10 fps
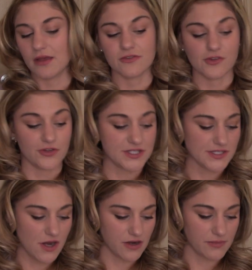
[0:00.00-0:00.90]
So let's
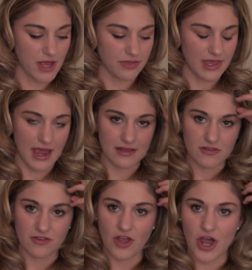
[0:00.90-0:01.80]
talk about that.
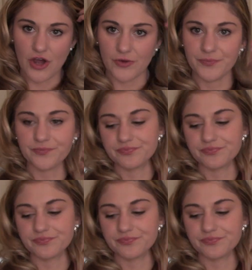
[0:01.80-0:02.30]
So